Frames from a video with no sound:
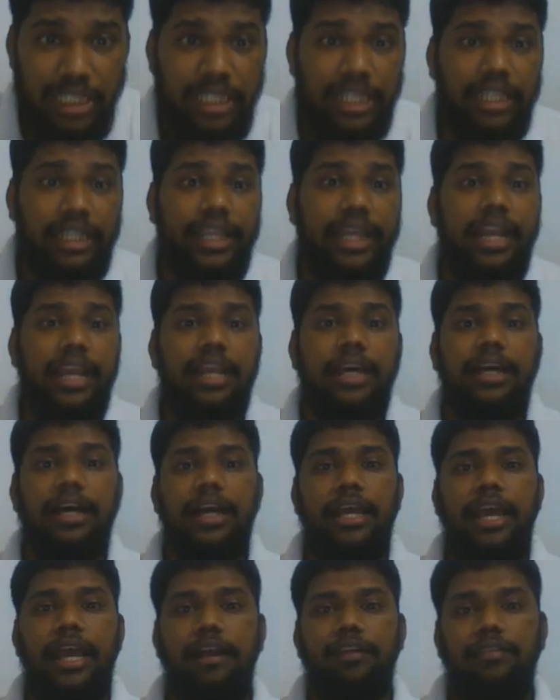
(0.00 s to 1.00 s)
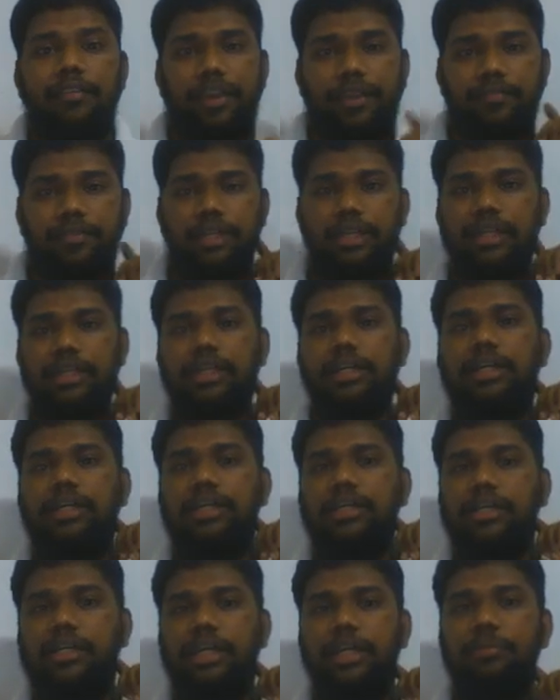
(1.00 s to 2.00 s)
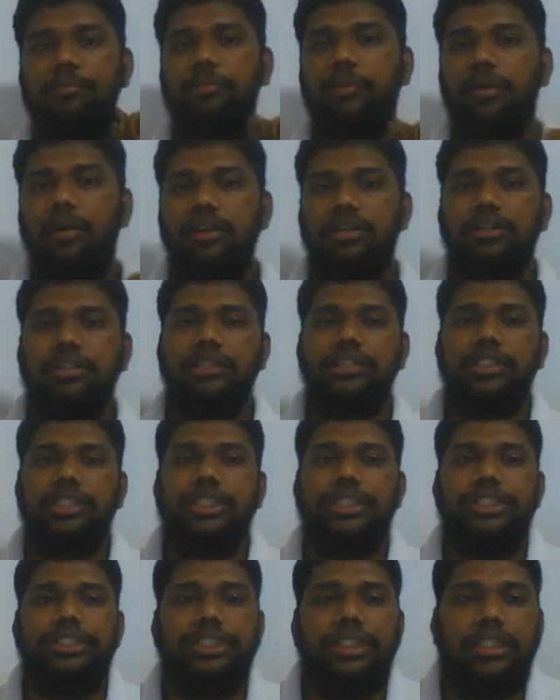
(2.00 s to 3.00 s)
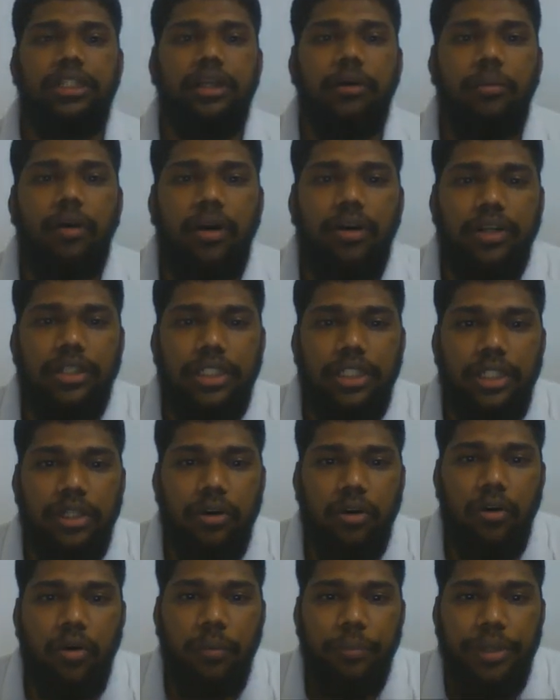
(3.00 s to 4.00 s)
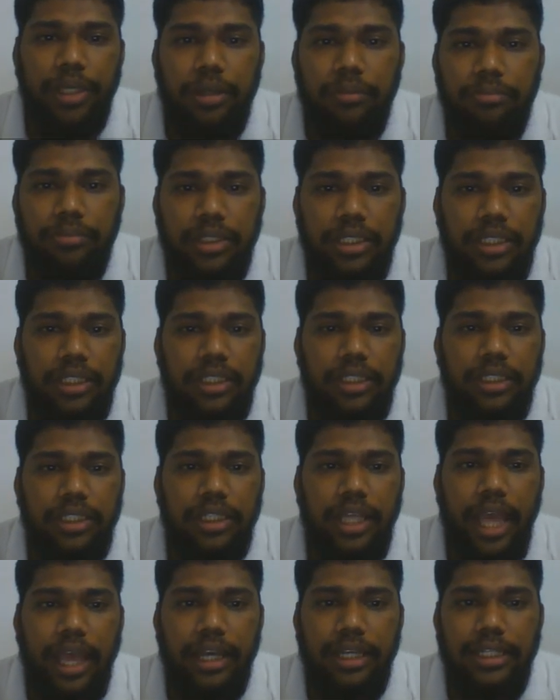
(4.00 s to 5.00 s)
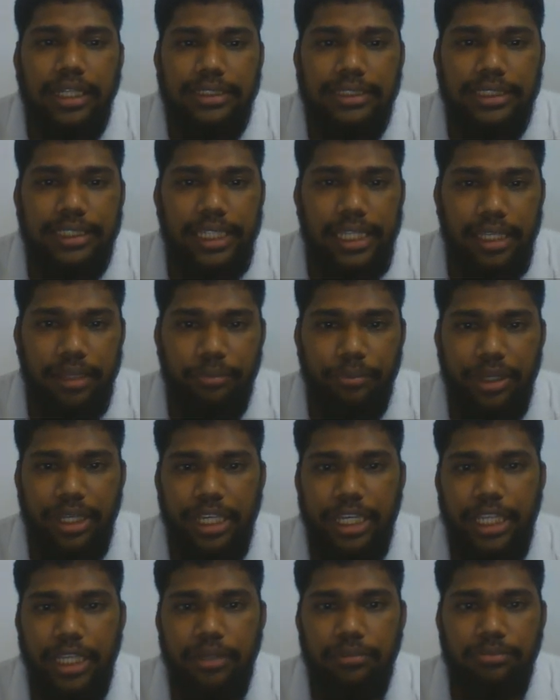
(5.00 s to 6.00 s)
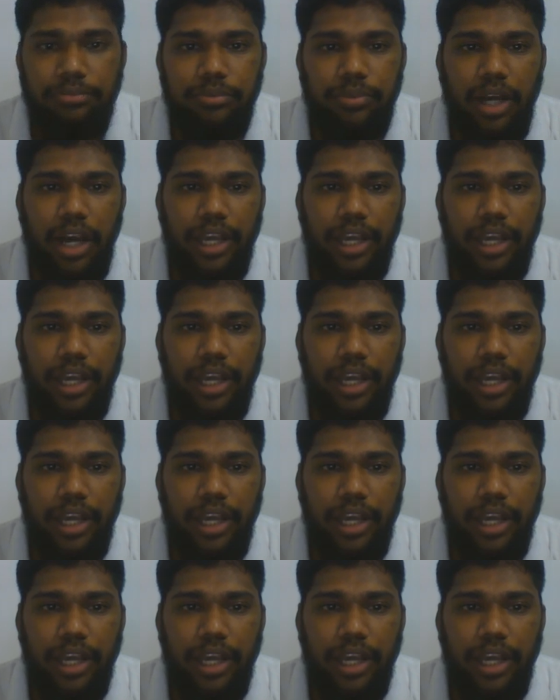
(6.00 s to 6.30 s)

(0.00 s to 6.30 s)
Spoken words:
Then I have given important condition about chromium at acidic medium.